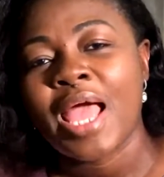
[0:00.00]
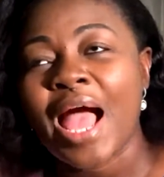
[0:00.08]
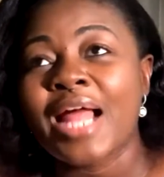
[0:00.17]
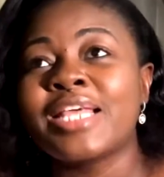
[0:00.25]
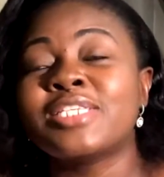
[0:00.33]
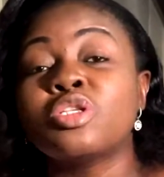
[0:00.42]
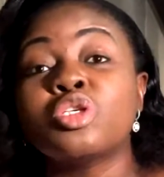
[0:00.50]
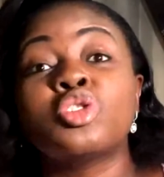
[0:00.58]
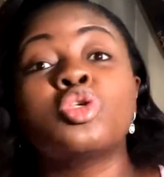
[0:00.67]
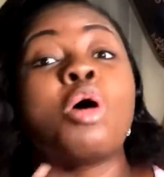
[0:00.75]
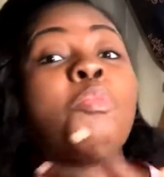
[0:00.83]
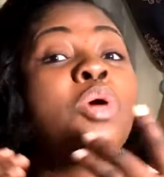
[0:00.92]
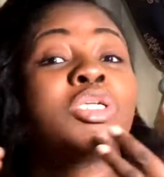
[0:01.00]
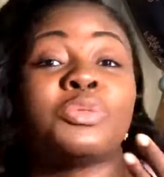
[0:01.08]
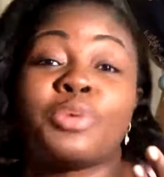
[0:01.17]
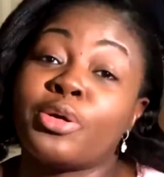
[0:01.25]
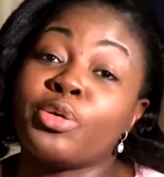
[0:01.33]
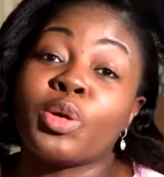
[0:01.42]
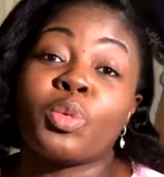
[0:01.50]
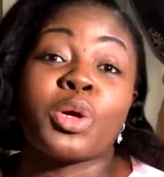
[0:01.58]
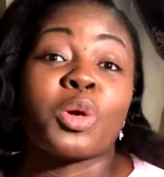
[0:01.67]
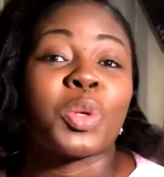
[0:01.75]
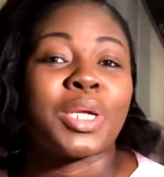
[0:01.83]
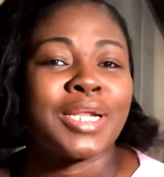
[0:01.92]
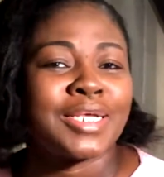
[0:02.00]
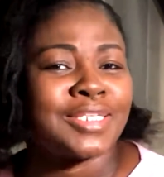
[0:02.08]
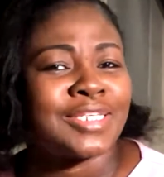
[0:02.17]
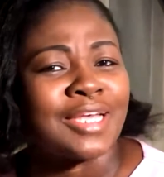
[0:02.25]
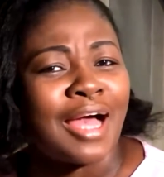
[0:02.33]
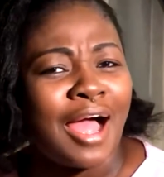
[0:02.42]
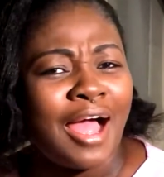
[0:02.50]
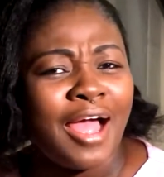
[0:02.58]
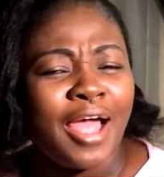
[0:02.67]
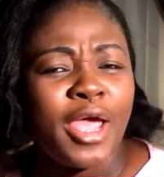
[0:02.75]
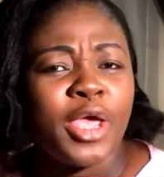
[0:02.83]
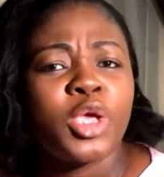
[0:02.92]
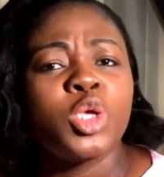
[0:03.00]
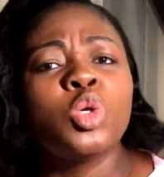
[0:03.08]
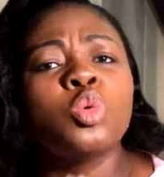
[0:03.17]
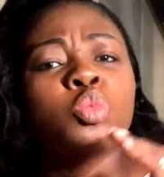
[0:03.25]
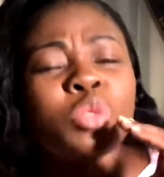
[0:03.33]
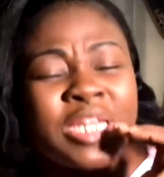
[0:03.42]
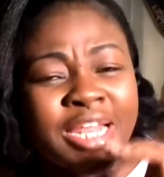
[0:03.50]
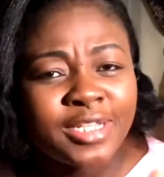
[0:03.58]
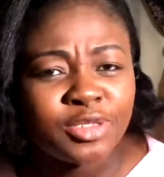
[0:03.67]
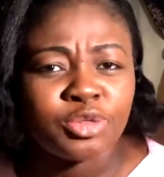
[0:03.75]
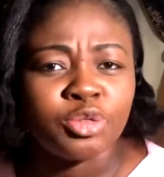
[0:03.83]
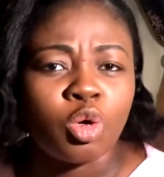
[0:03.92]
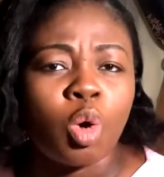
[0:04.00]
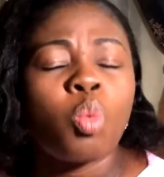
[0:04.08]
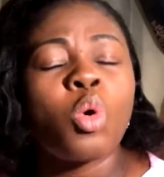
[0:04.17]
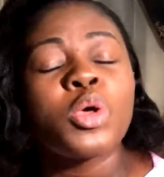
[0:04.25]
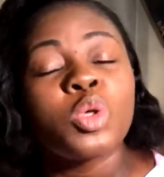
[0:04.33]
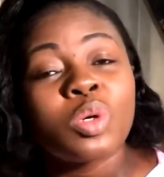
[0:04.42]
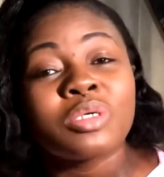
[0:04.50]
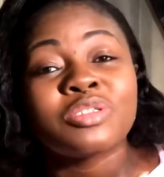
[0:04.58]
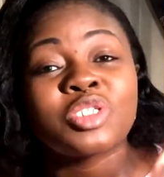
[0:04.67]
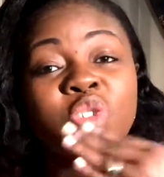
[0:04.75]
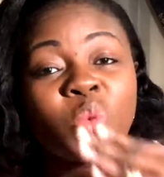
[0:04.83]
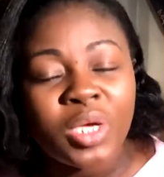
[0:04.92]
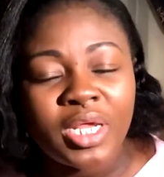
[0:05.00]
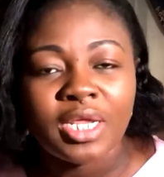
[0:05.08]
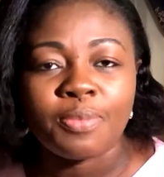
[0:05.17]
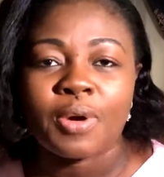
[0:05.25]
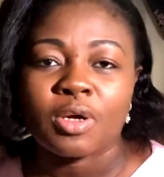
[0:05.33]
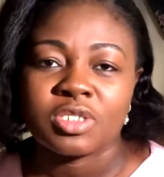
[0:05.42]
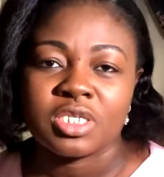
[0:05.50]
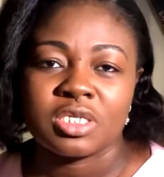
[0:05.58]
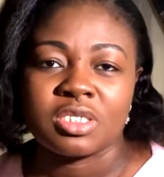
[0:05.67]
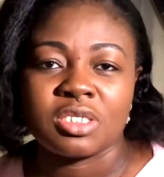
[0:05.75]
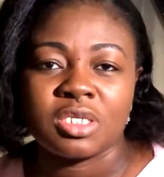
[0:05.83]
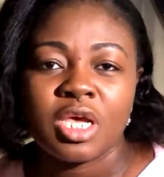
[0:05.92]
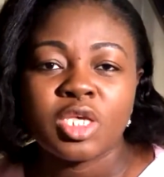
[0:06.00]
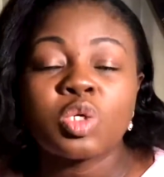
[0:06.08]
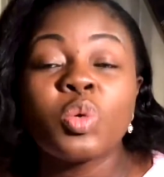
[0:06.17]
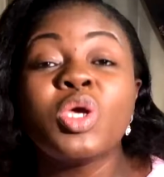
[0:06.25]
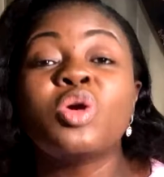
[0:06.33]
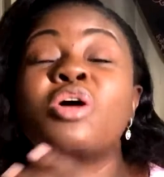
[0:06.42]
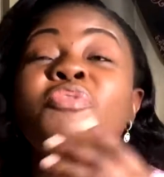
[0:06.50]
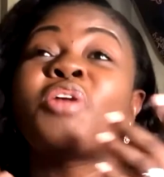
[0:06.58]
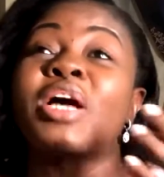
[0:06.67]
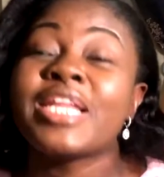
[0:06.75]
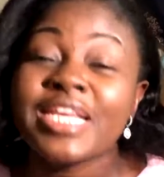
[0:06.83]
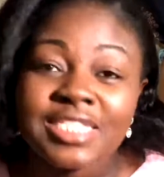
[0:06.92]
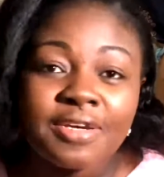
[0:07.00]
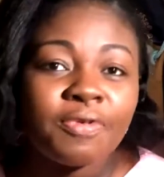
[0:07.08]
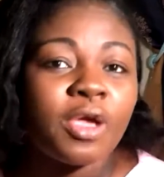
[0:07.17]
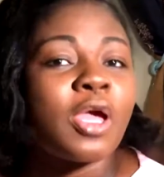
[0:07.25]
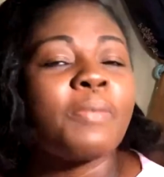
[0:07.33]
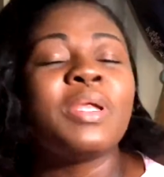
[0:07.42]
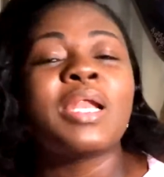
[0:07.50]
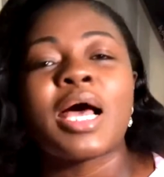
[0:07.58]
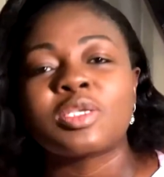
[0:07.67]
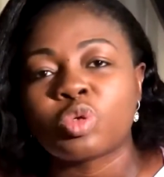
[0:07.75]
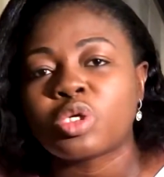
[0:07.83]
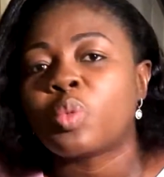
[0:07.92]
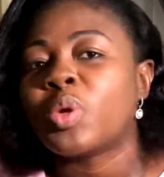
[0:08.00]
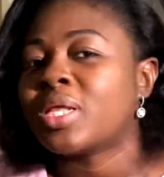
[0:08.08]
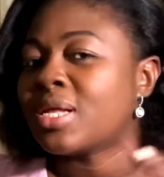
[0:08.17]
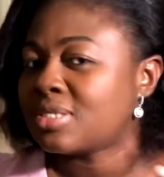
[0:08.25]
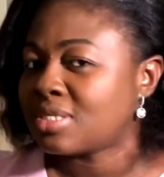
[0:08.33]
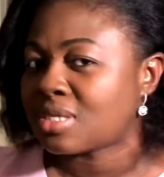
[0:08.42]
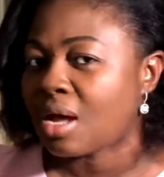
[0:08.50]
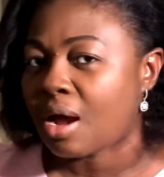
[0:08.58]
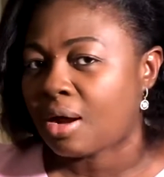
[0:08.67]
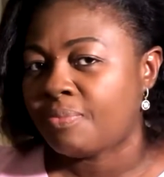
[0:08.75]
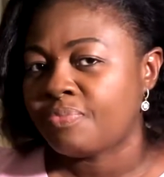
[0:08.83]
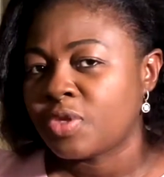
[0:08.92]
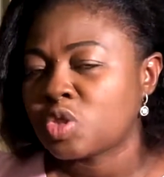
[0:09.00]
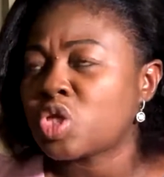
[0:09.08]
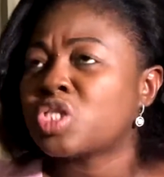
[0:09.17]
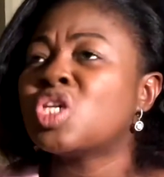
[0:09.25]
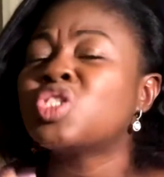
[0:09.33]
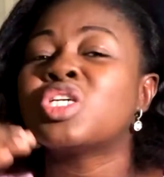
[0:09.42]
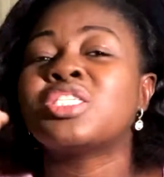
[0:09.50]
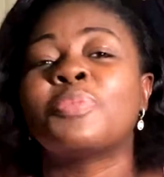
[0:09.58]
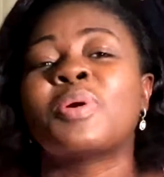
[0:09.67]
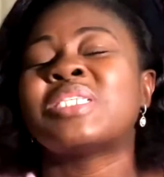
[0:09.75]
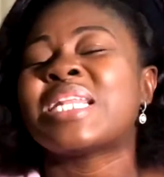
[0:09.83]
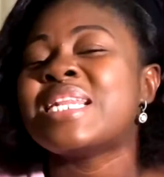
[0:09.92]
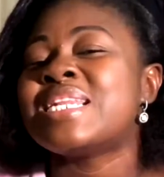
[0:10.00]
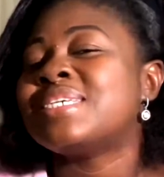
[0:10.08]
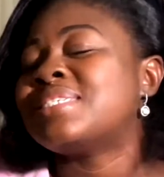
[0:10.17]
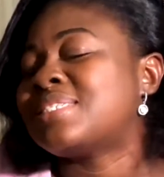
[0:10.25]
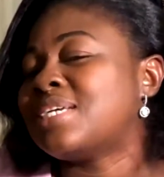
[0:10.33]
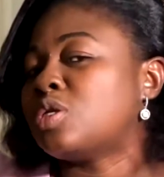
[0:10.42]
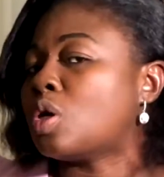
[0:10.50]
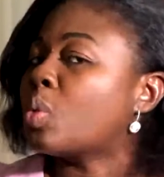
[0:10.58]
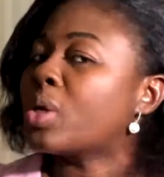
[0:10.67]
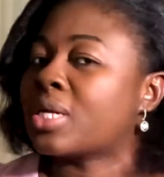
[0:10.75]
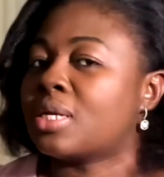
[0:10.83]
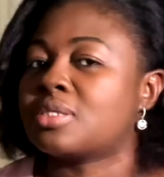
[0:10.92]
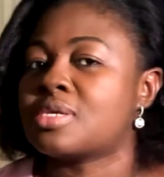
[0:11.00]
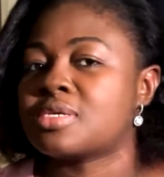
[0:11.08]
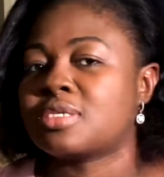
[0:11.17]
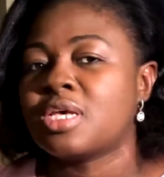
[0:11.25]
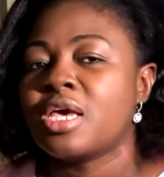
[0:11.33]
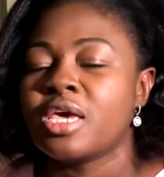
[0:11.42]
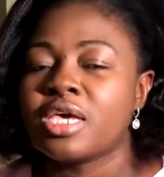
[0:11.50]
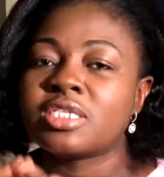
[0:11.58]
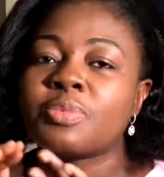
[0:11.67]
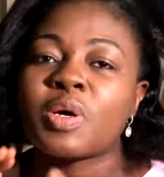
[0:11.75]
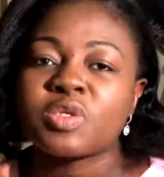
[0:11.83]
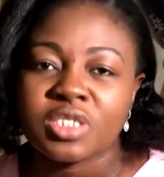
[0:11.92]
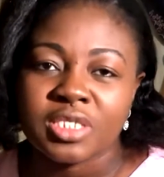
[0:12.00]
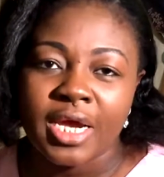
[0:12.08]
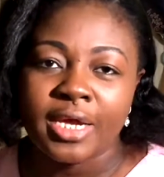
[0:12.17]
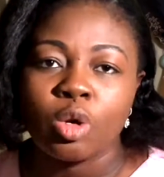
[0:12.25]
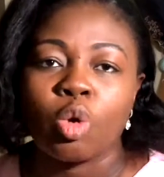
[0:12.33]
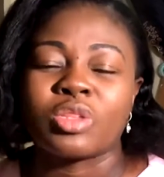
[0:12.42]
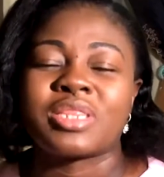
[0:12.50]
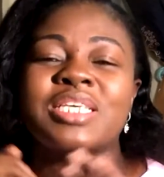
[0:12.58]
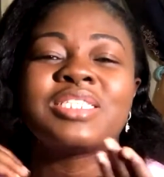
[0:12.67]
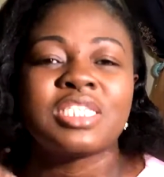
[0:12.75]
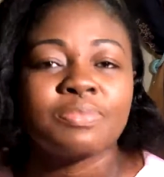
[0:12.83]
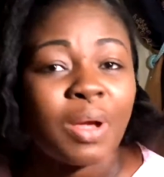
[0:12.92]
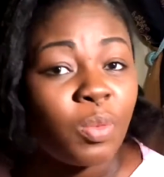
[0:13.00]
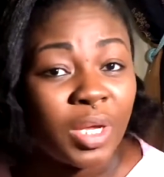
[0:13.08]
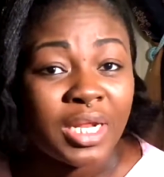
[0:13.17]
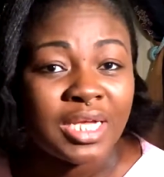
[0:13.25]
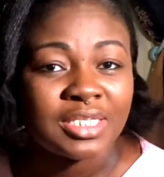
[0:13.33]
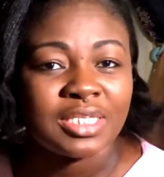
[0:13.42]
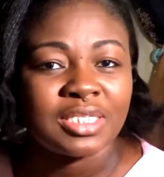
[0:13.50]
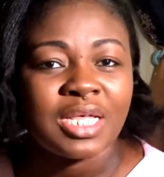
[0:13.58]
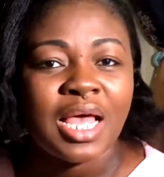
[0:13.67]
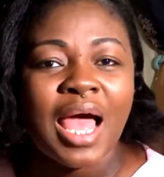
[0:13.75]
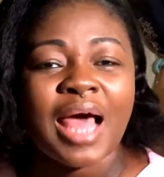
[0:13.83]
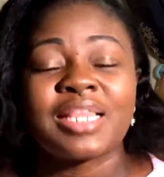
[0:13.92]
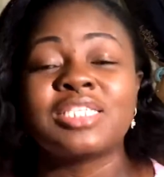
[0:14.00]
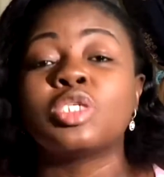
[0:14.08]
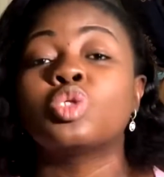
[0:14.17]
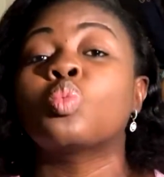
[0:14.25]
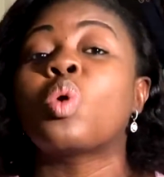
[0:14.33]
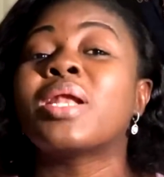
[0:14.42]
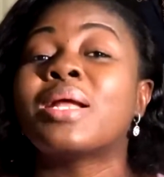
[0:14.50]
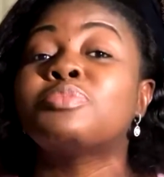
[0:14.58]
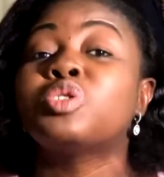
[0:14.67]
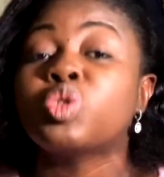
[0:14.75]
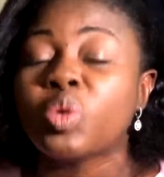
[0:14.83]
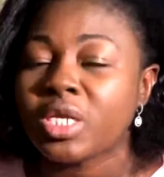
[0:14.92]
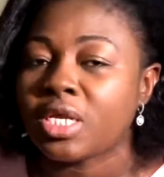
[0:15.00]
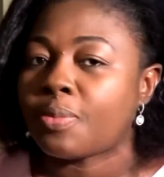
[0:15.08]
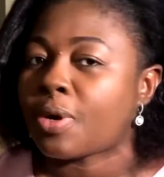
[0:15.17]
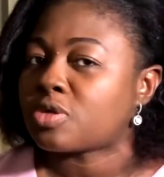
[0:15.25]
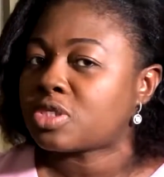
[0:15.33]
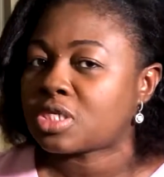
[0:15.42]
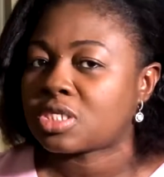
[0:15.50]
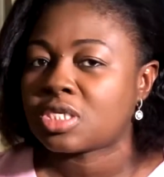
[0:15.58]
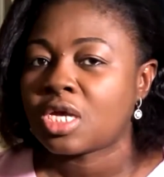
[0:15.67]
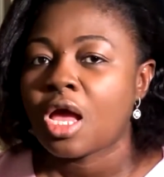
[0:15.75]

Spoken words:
And it's not so much about knowing what your weaknesses are. You need to know what you're doing about it. So when you go for an interview and you're being asked what your weaknesses are, so it's not just about listing your weaknesses. It's about saying, oh, this is my weaknesses and this is what I'm doing about it.